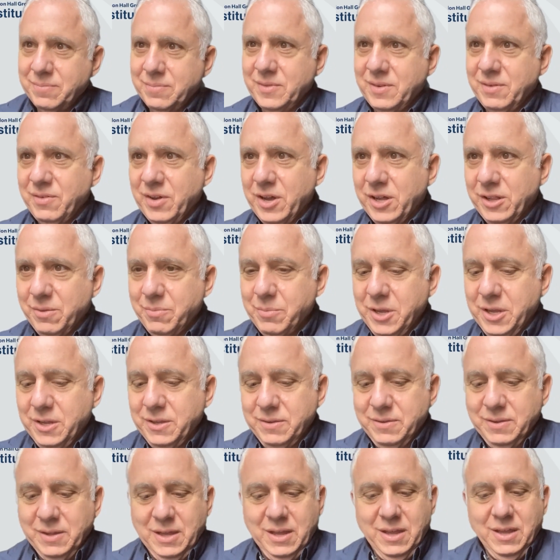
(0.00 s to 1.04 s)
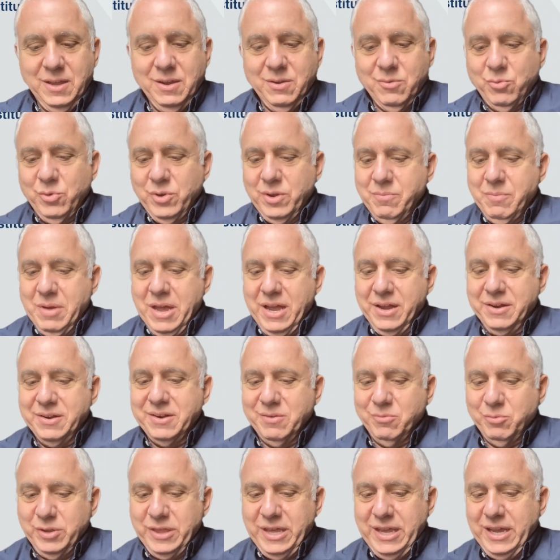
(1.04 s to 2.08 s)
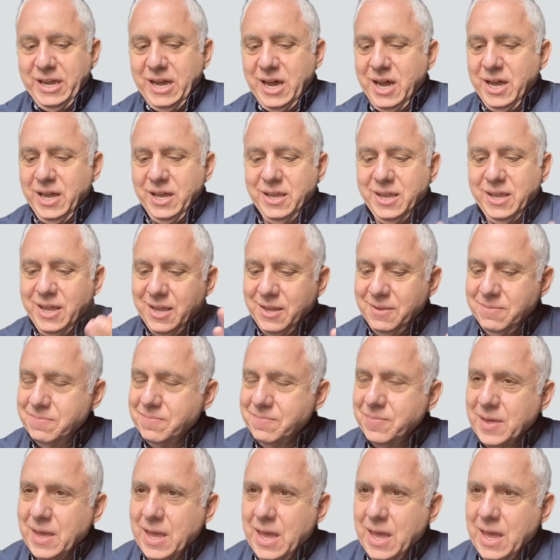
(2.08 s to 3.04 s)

development, Reimagined with AI, and